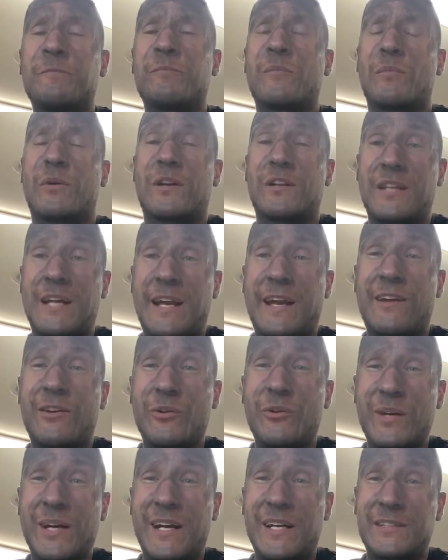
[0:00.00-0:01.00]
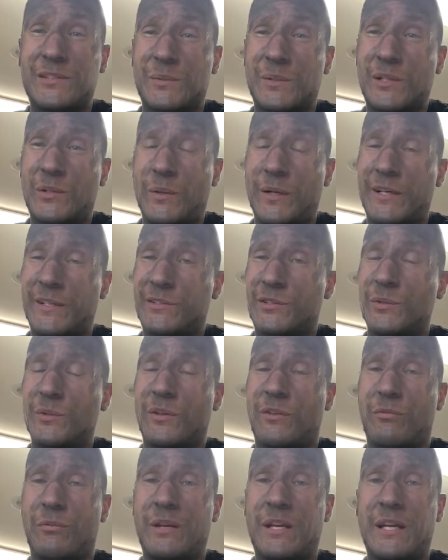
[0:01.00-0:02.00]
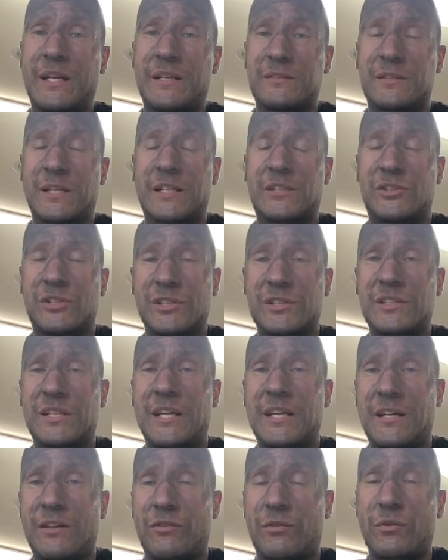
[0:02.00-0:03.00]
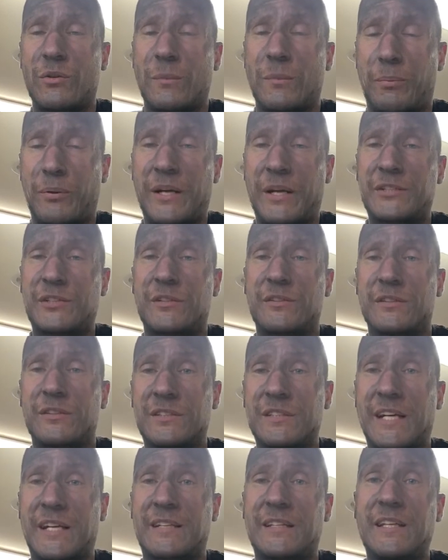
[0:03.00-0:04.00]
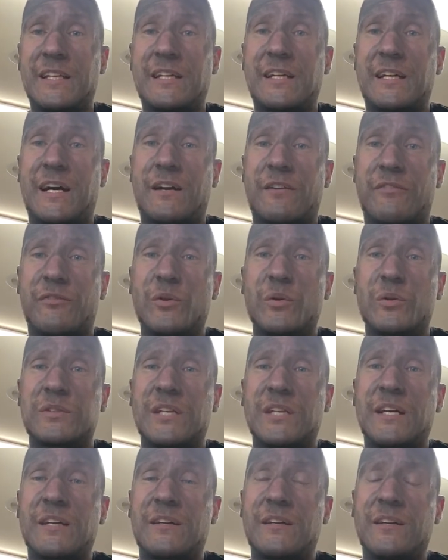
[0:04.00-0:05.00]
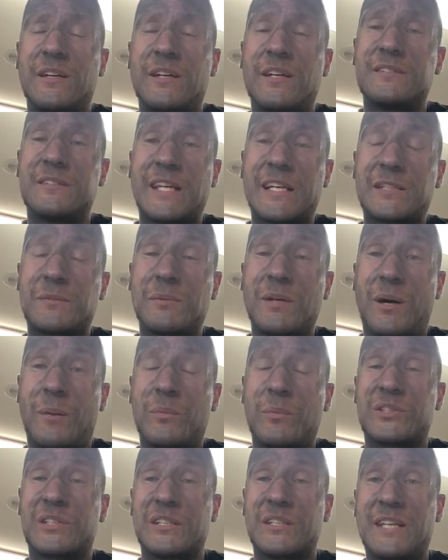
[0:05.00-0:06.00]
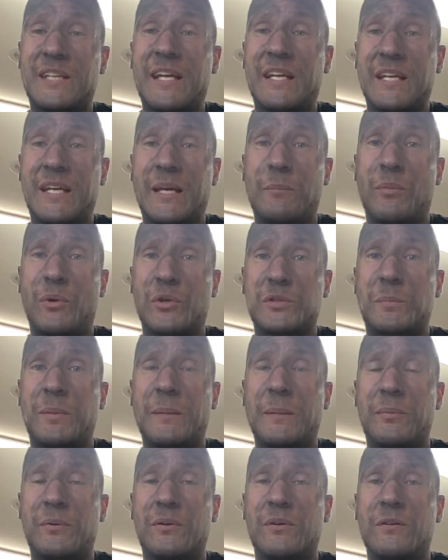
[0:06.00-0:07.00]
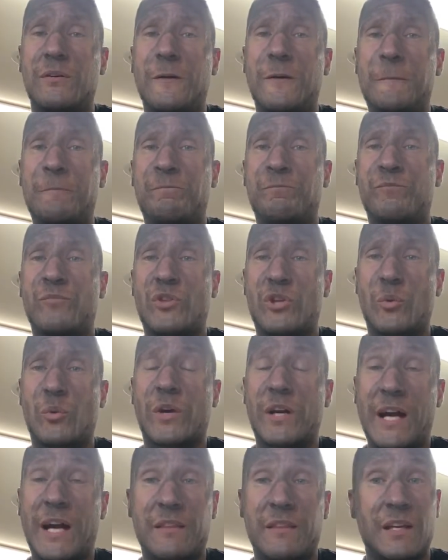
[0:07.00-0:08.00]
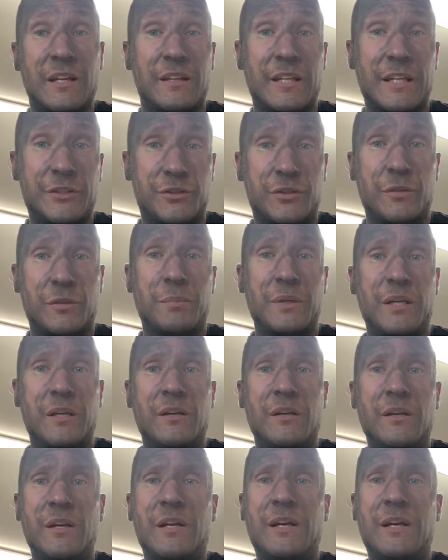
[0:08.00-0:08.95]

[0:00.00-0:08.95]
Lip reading: But a lot of new guys require 2 to 3 days. Like, just getting through the pressure and technique on a fuel tank takes me almost a day to get most people to where I think they should be.